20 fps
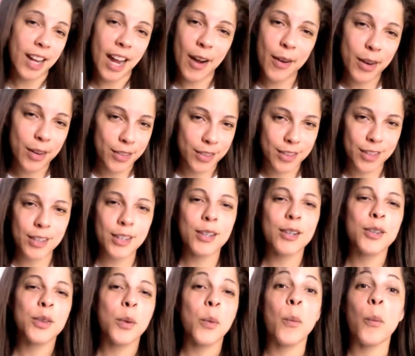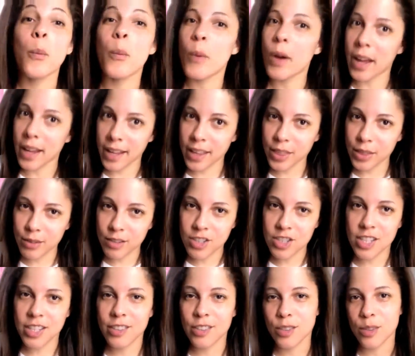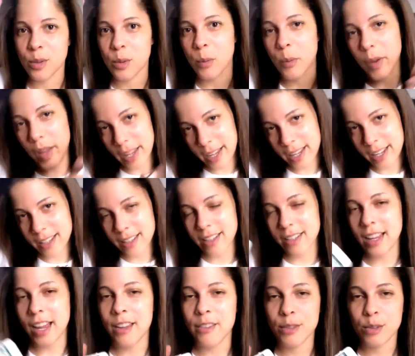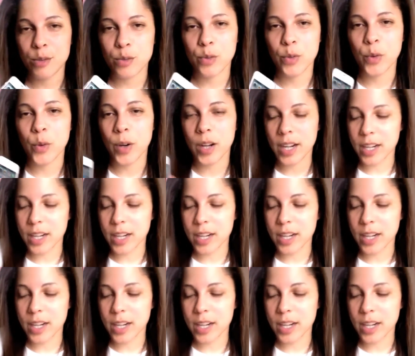However, the white 3GS and the white iPhone 4,